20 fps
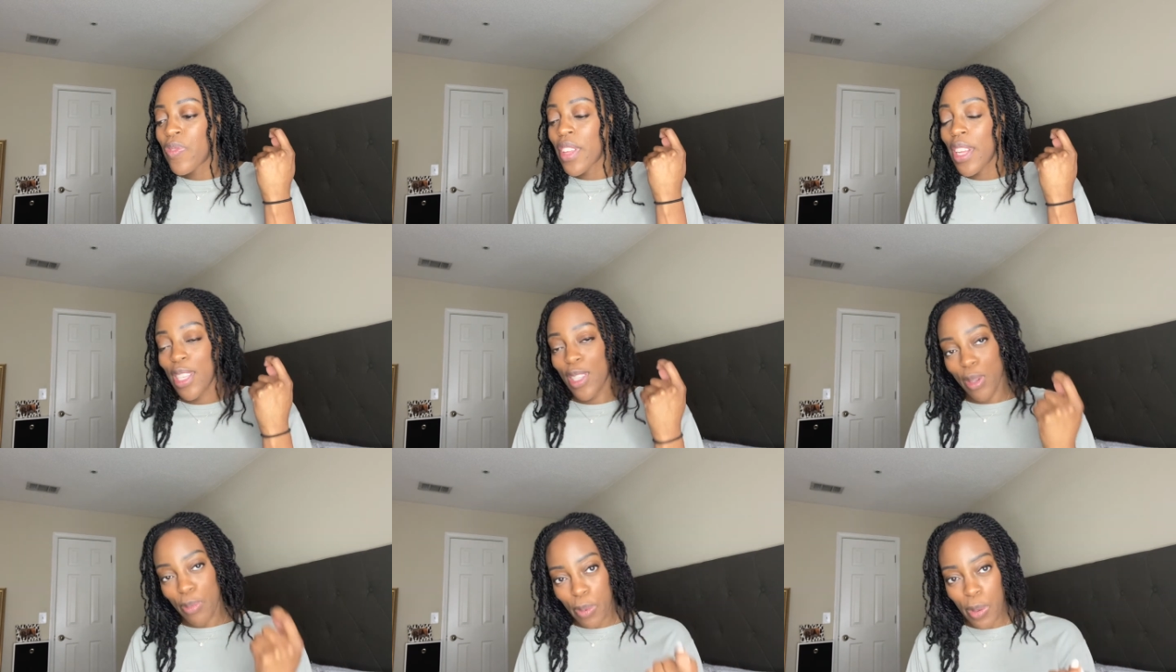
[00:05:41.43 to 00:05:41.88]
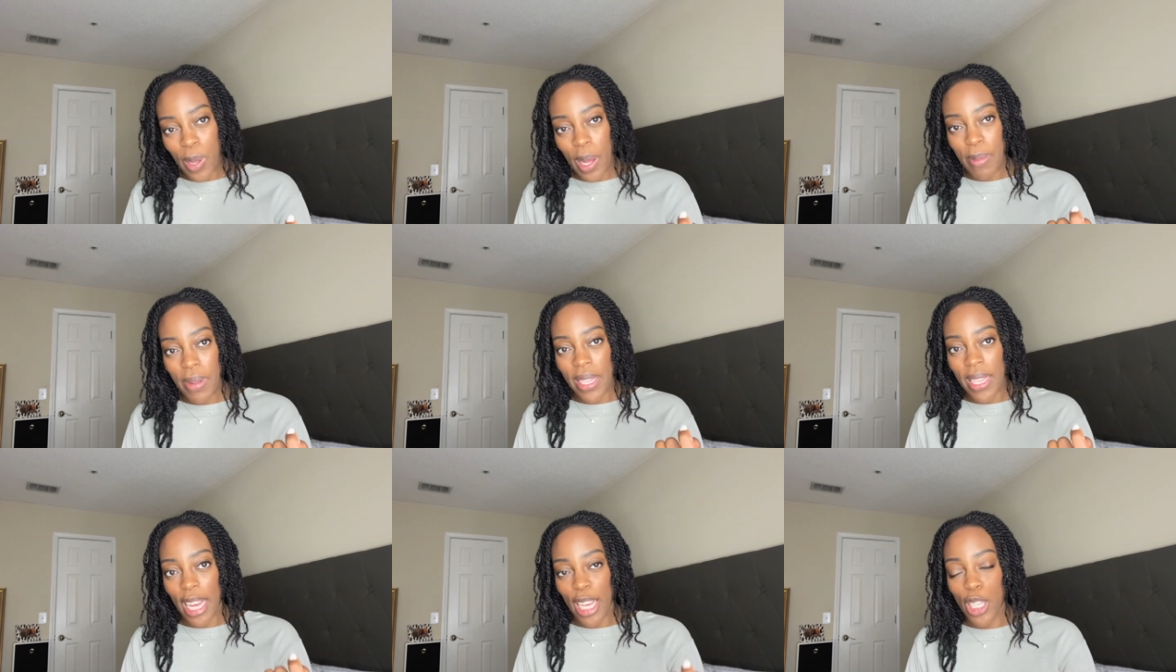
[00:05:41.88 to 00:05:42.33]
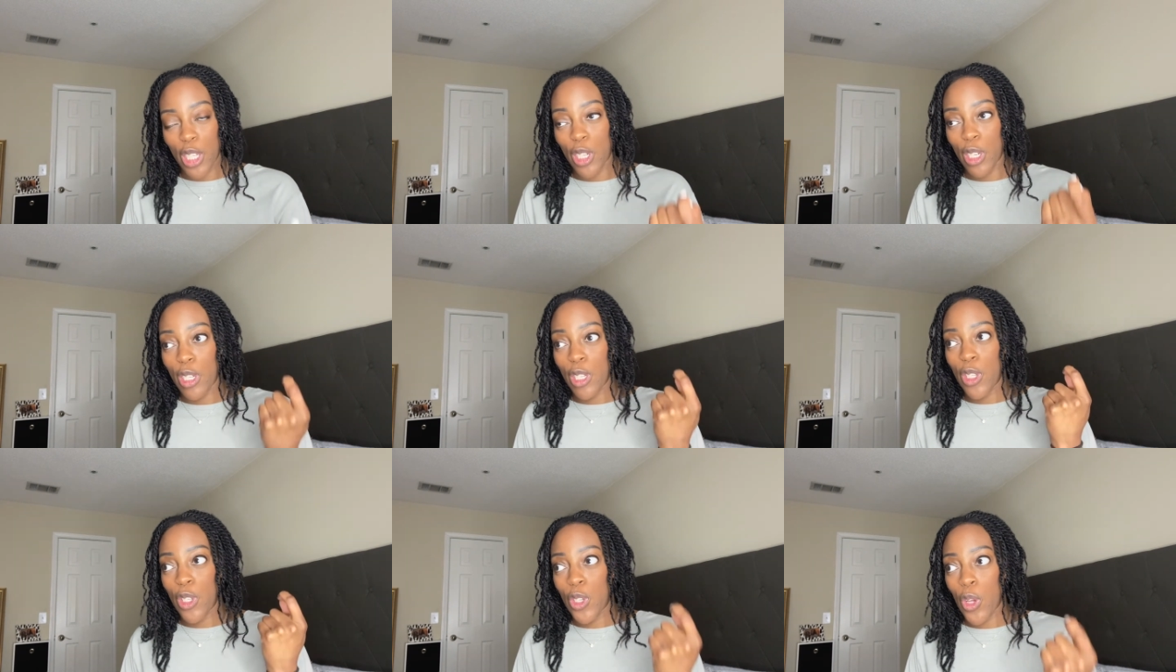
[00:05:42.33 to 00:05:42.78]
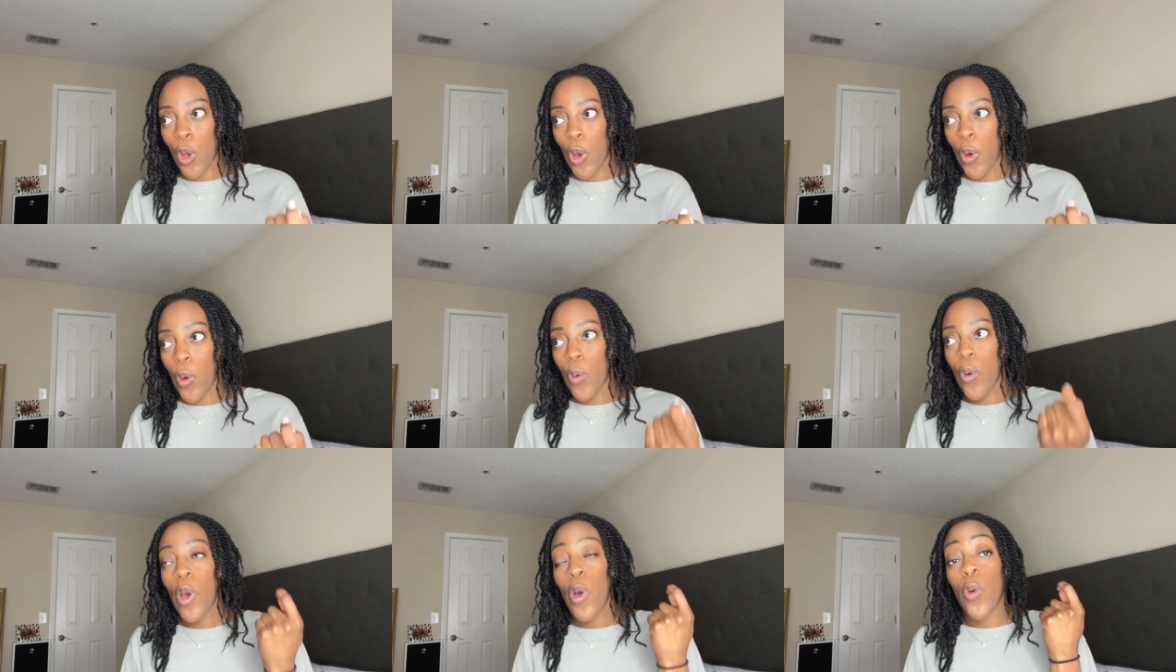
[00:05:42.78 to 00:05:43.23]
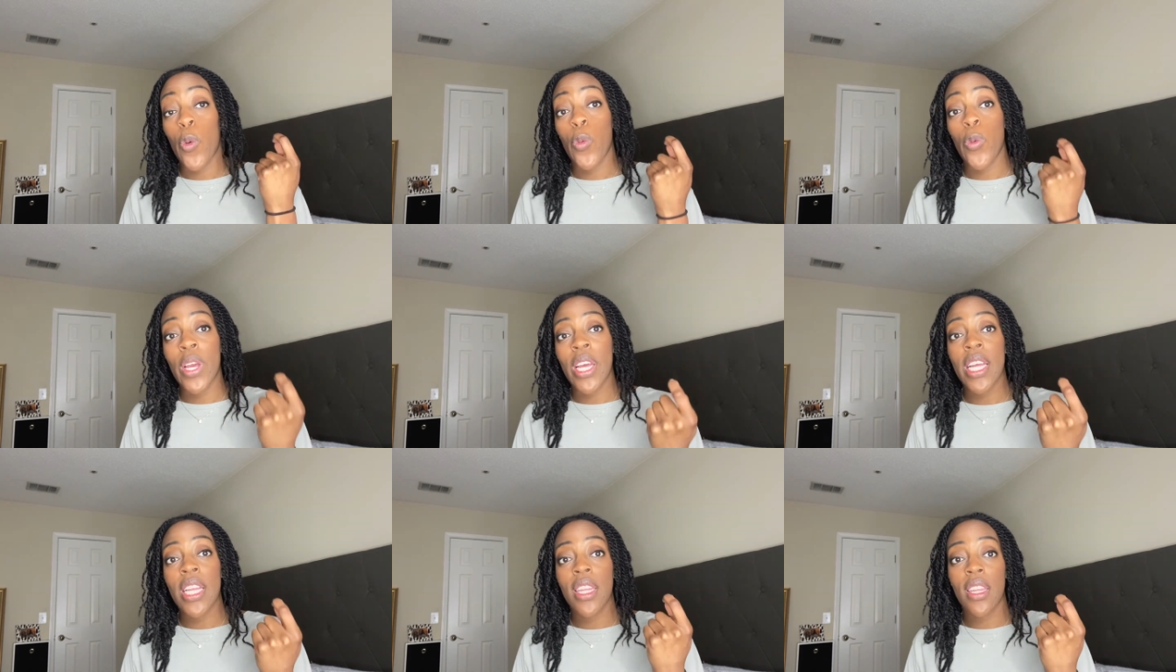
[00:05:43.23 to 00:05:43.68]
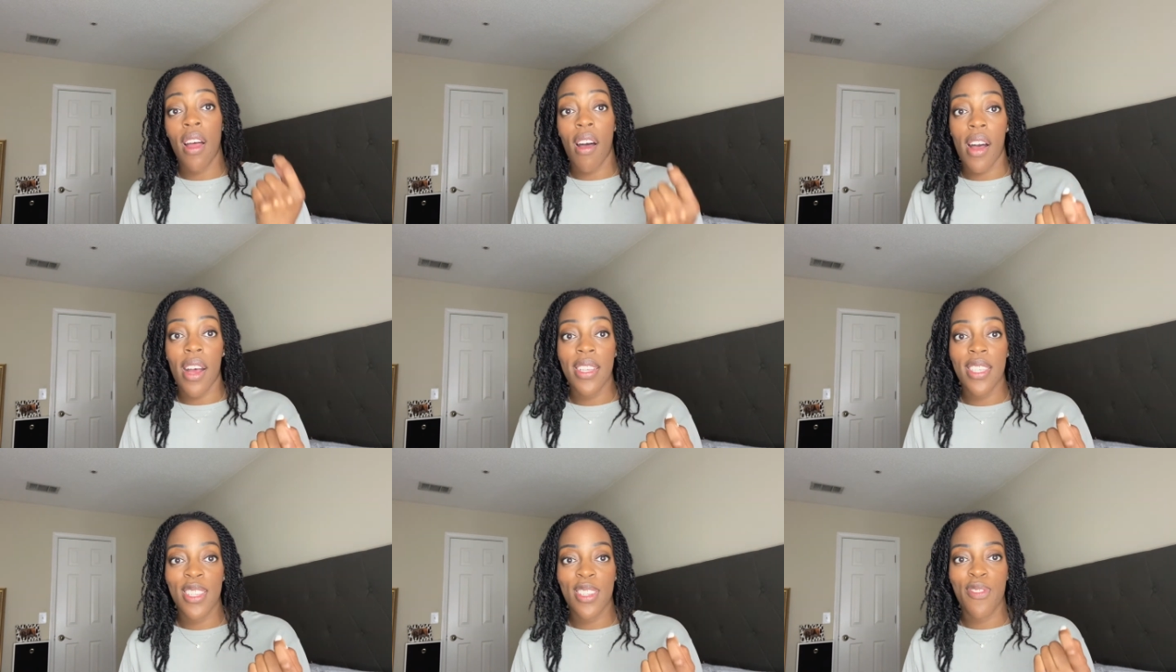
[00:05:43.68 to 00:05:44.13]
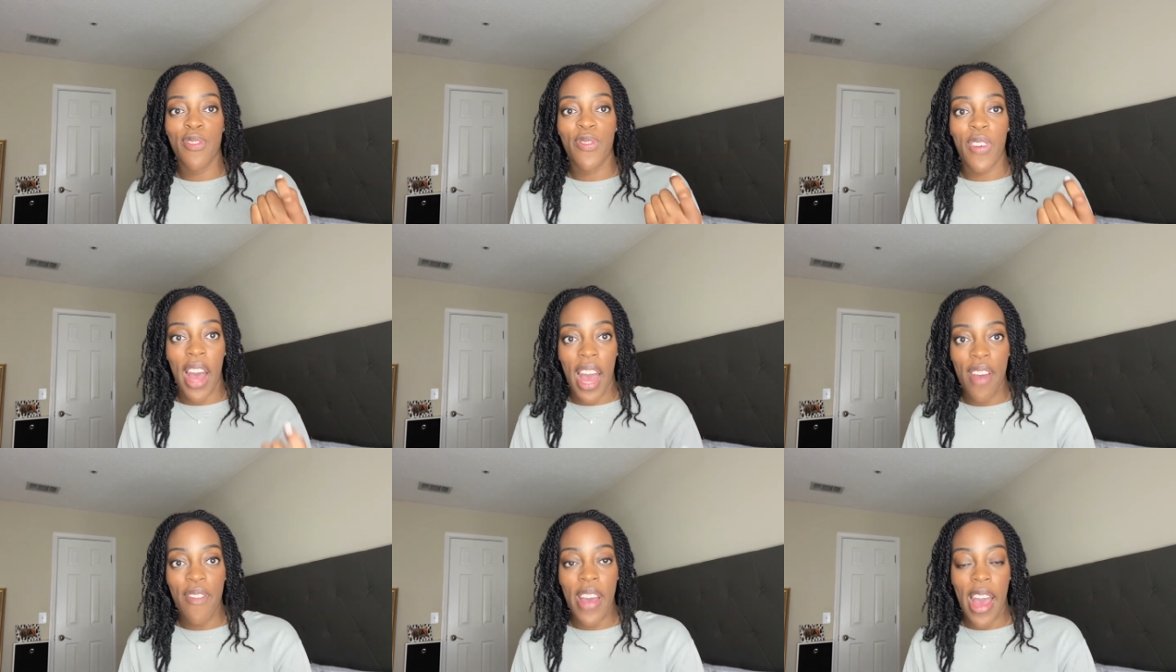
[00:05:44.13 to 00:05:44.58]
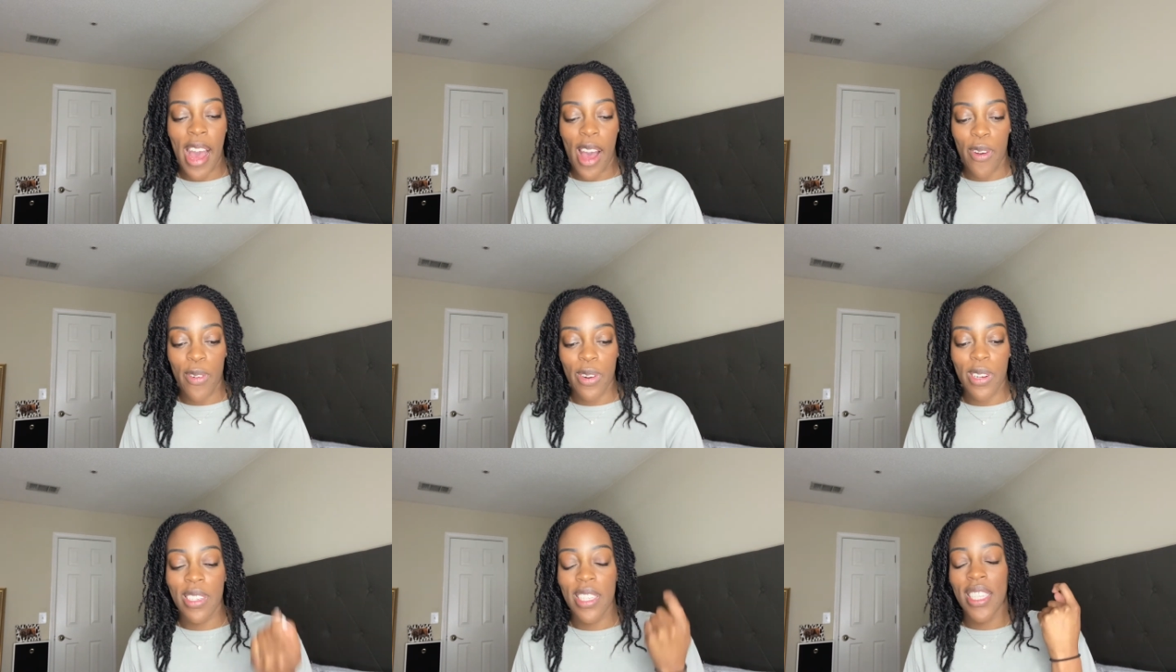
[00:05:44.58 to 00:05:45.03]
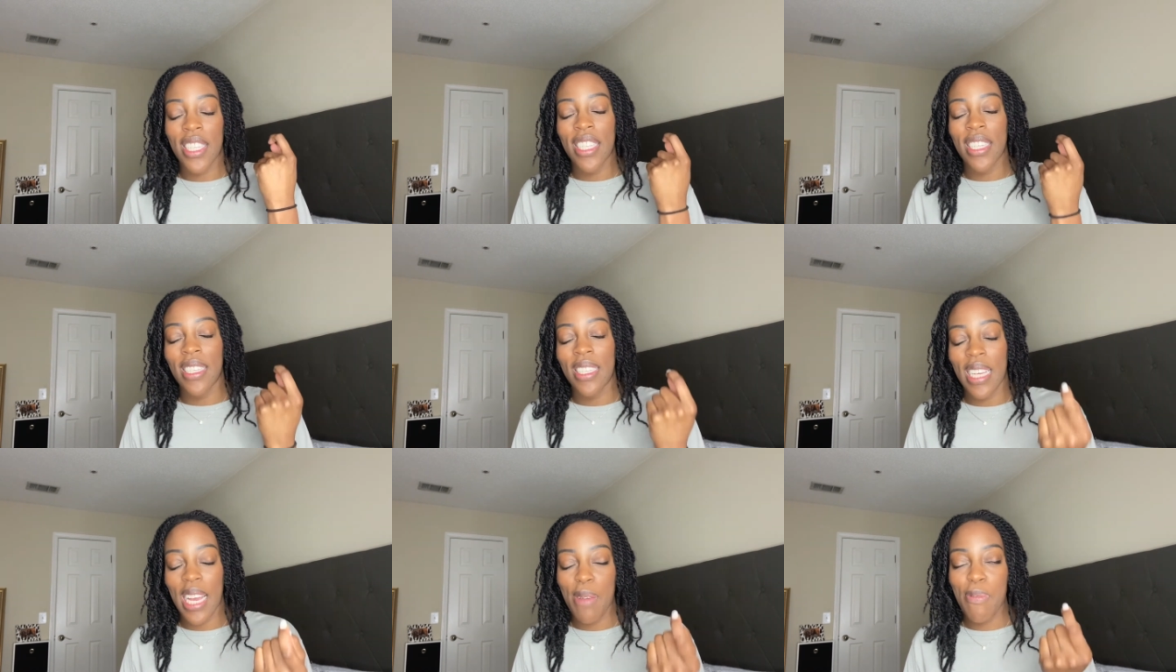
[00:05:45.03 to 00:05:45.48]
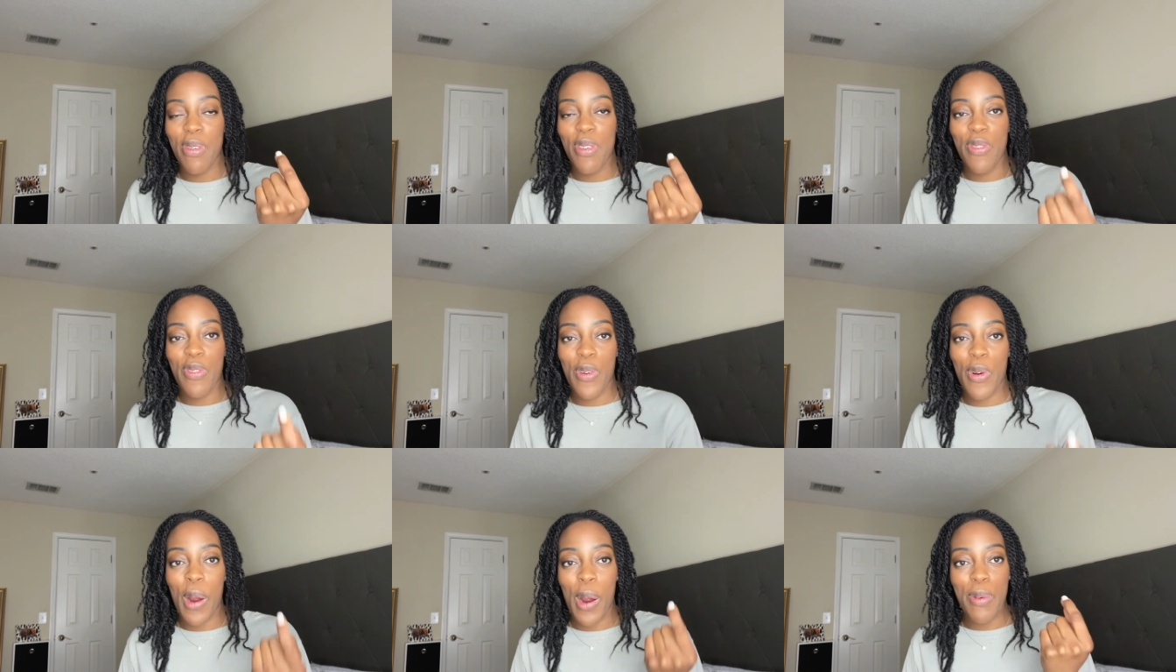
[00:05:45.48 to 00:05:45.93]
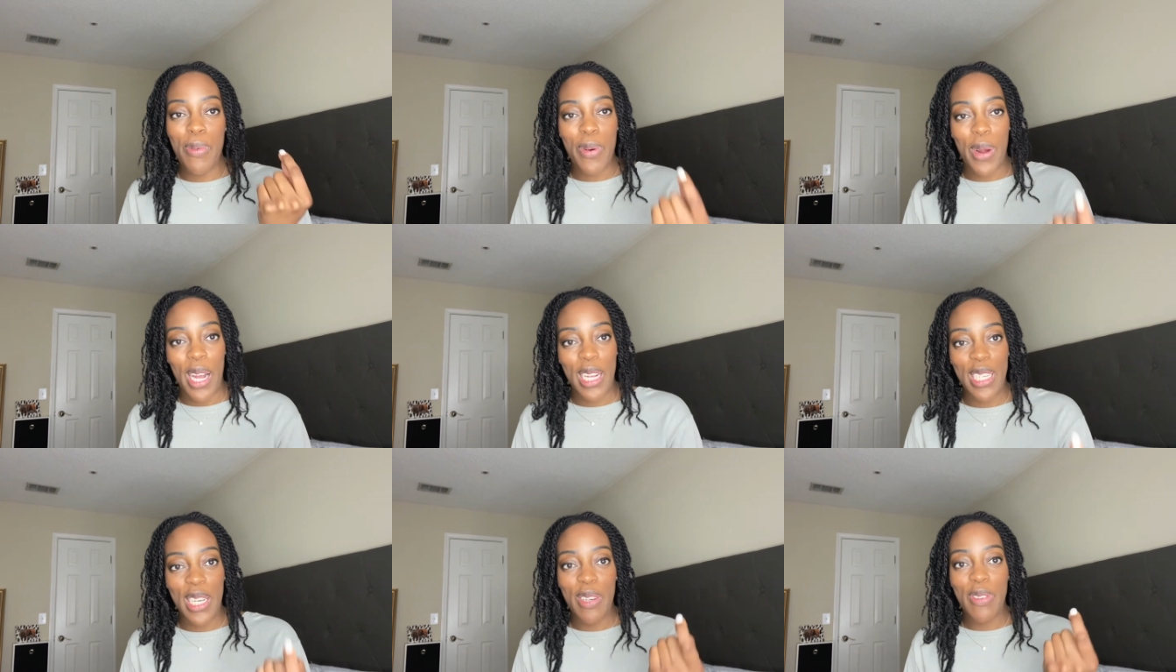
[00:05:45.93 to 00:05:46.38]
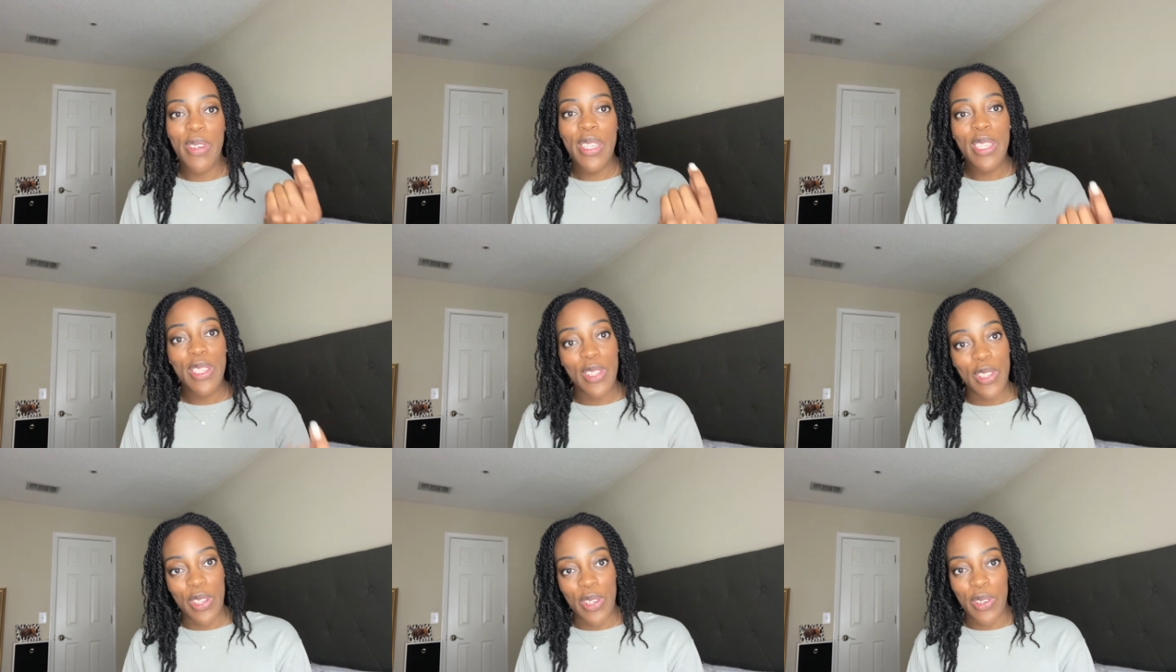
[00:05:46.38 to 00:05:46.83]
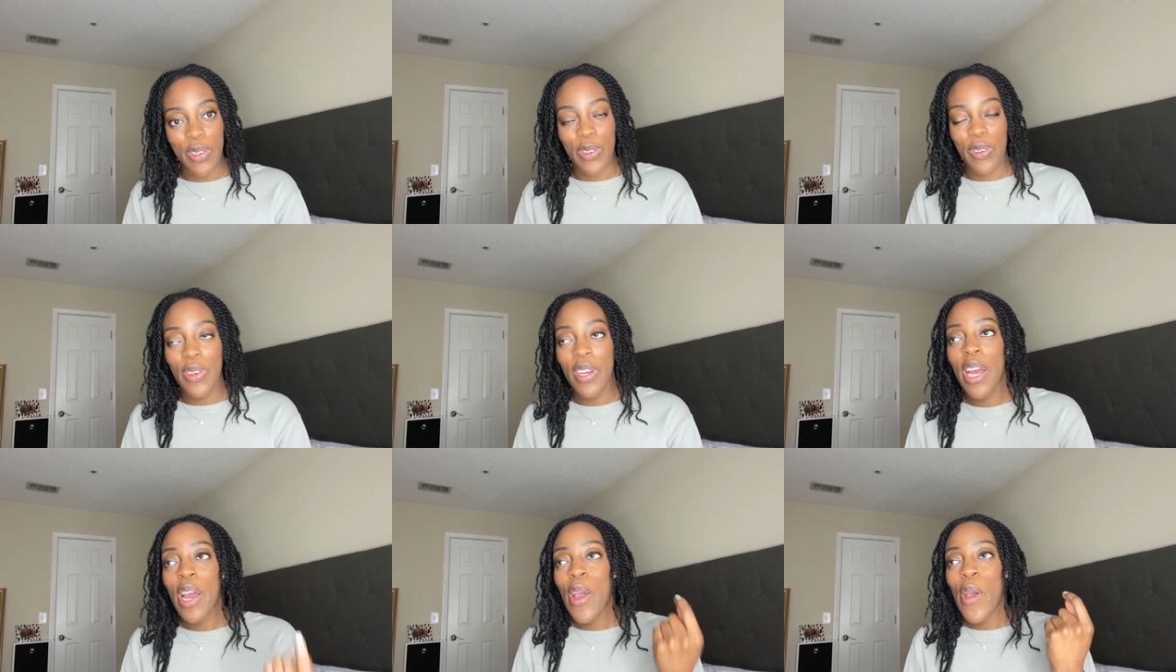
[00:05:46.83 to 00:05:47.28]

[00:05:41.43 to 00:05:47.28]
deployment lecture. So we lost five hours the day before our project was due.